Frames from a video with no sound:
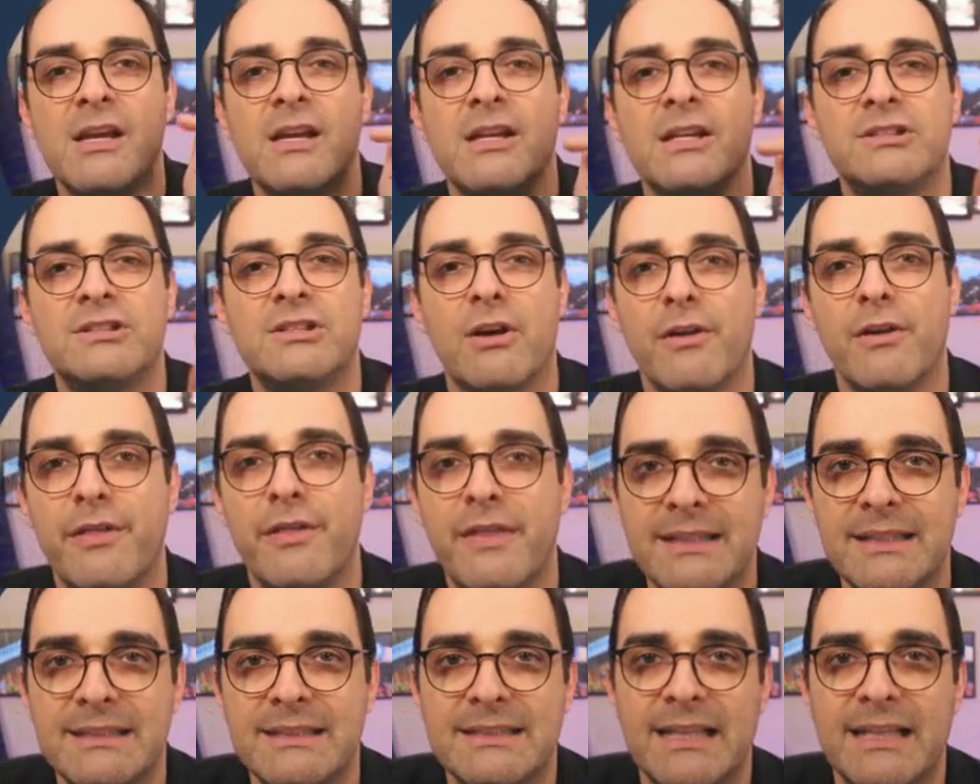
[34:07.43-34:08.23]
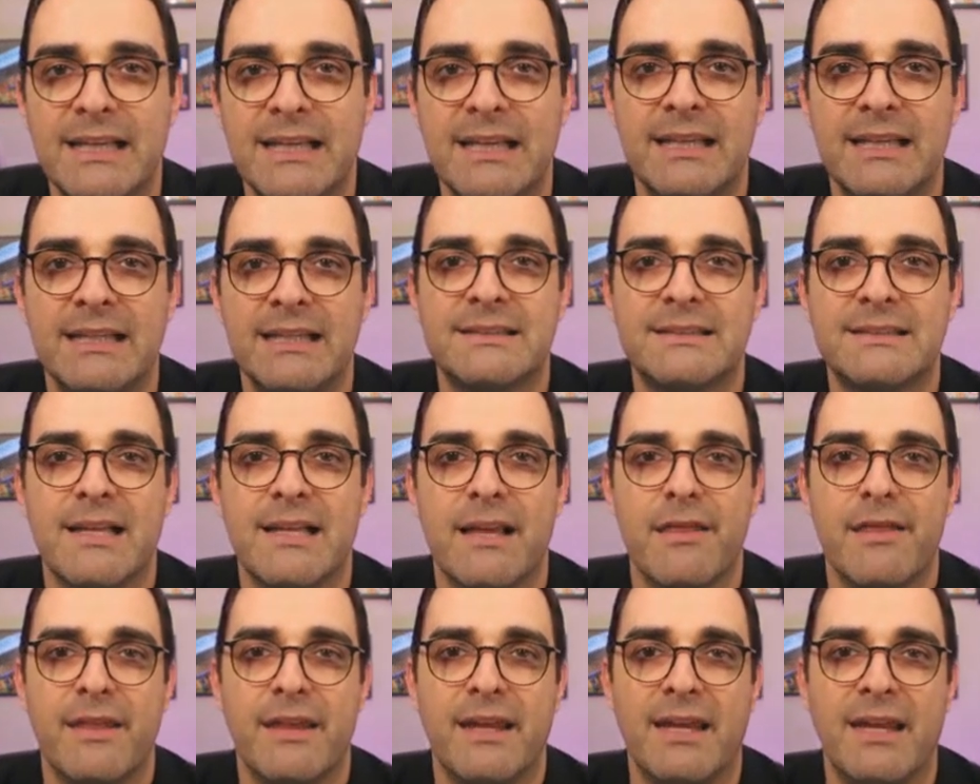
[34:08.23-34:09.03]
So this is
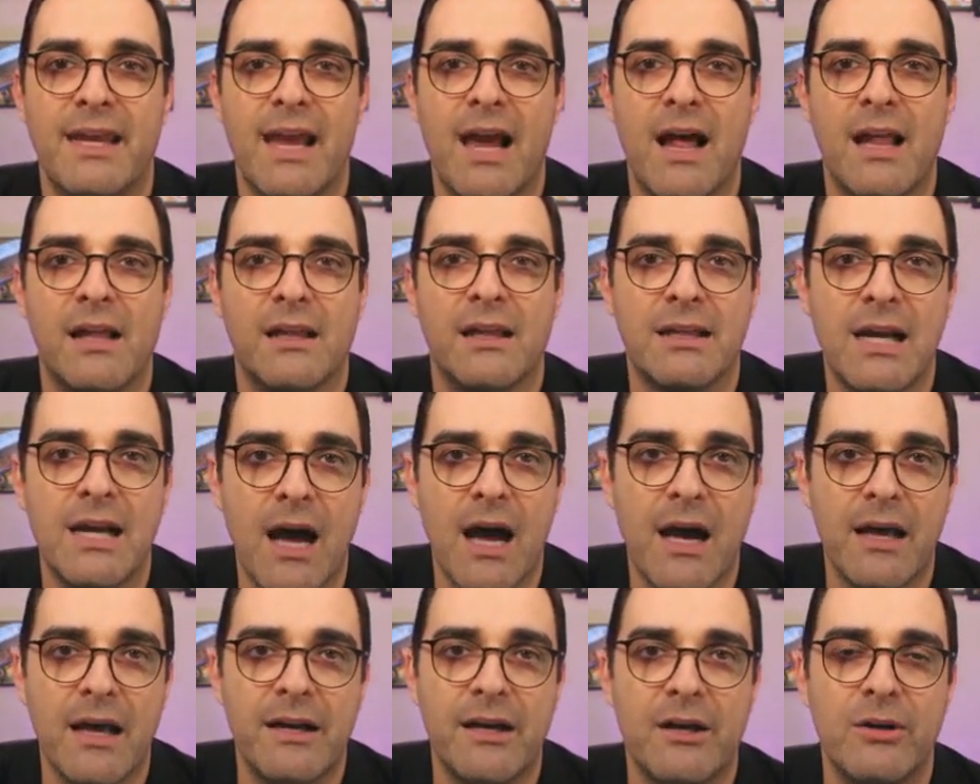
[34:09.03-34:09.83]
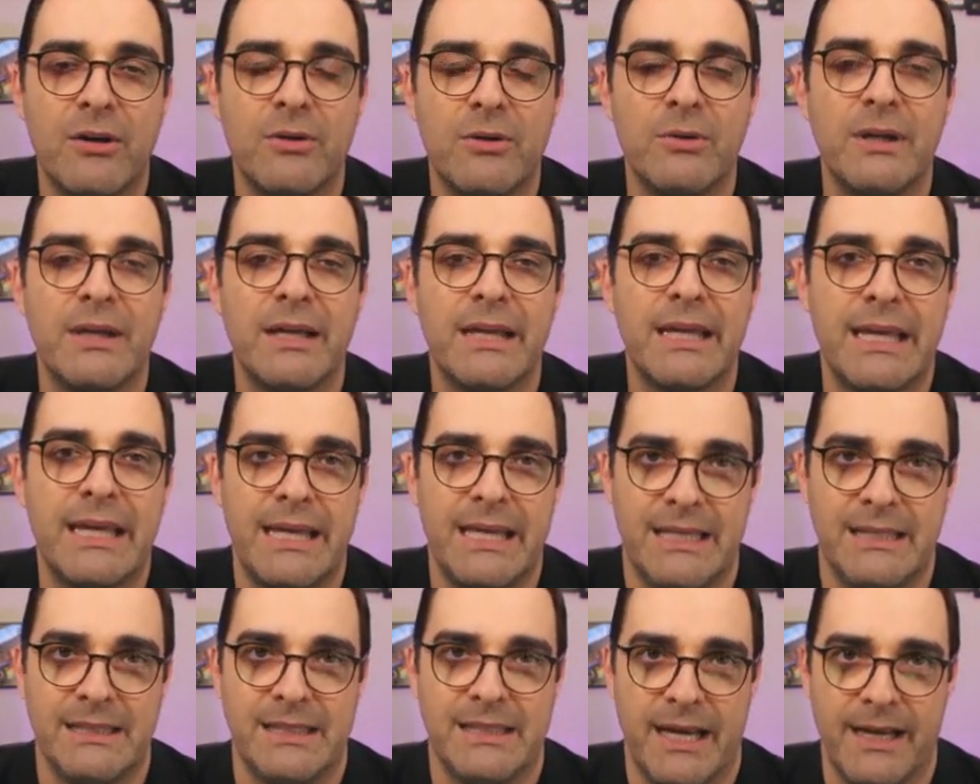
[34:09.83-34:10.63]
the Elgato
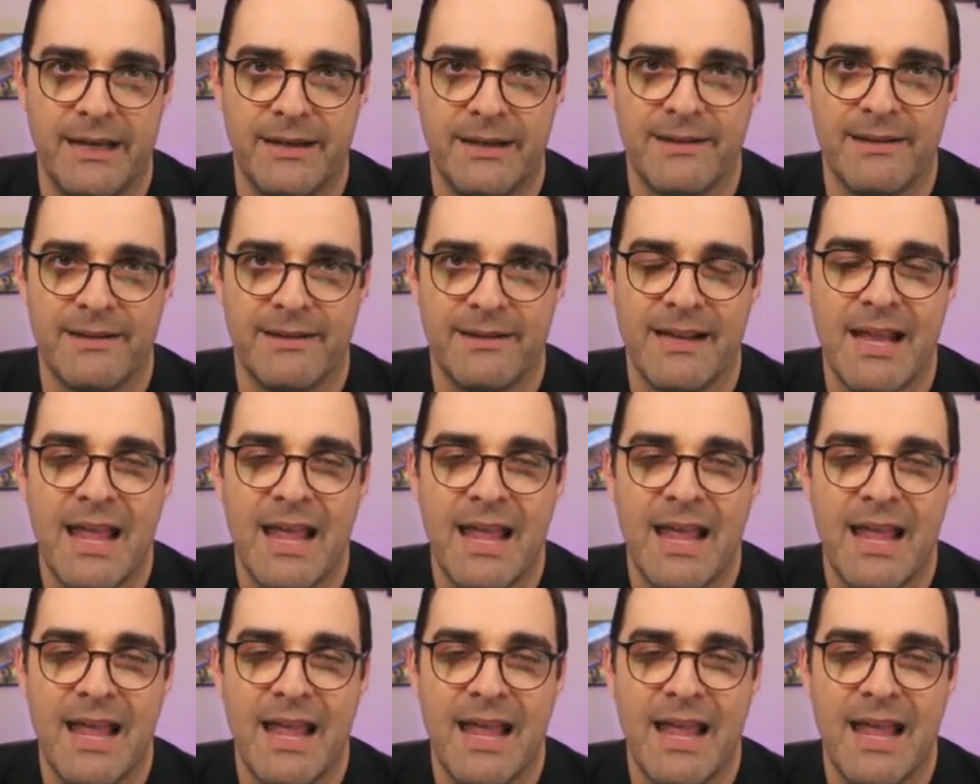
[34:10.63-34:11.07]
key light.